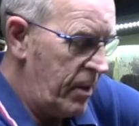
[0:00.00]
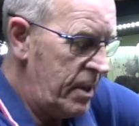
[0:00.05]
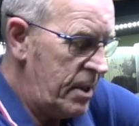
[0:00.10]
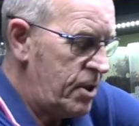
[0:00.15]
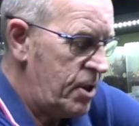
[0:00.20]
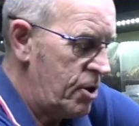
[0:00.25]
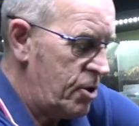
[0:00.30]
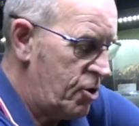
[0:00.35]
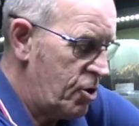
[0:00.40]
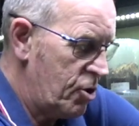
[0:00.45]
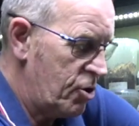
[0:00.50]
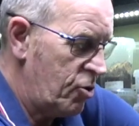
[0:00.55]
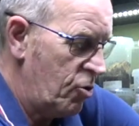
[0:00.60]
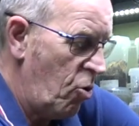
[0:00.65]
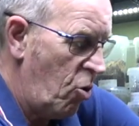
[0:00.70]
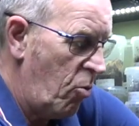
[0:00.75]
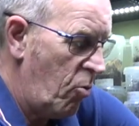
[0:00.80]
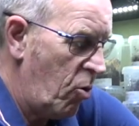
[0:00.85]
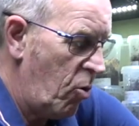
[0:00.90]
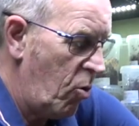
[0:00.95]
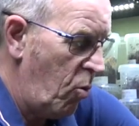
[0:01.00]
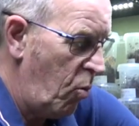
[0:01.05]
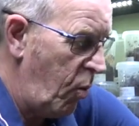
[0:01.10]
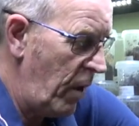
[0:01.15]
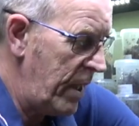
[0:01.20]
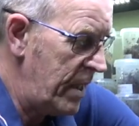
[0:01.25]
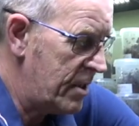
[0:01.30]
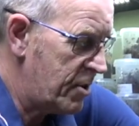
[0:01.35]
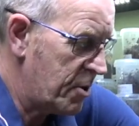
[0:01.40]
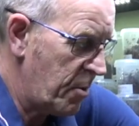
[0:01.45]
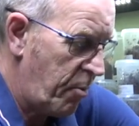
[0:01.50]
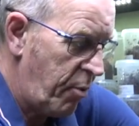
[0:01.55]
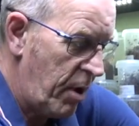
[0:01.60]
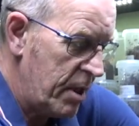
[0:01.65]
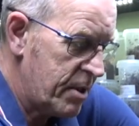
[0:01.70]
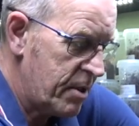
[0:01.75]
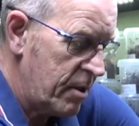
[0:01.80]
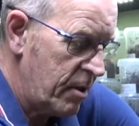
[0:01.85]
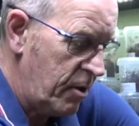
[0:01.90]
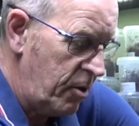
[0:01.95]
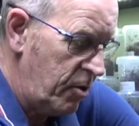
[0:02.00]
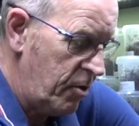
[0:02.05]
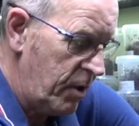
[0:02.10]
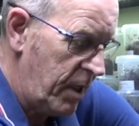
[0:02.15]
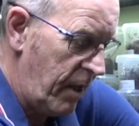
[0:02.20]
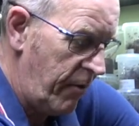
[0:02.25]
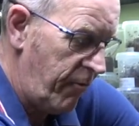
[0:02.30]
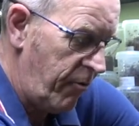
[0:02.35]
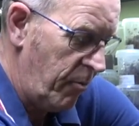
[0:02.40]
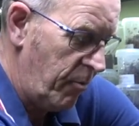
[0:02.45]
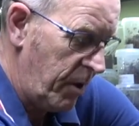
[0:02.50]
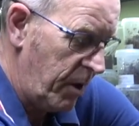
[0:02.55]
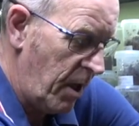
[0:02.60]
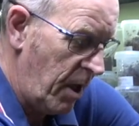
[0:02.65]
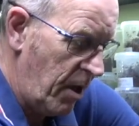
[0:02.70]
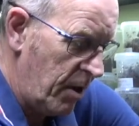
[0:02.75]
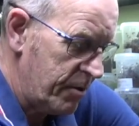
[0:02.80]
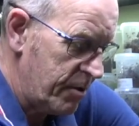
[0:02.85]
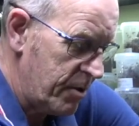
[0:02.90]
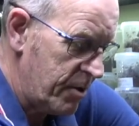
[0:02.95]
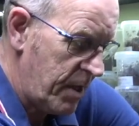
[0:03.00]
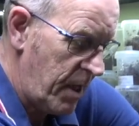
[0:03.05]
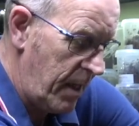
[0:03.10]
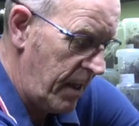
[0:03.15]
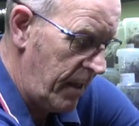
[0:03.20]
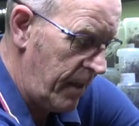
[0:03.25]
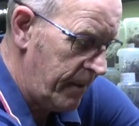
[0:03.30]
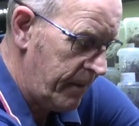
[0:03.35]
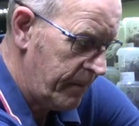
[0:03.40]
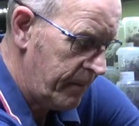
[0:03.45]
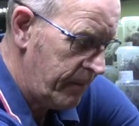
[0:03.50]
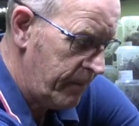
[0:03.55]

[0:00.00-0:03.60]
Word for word: this is just normal weed suppressant that you get from the garden centre.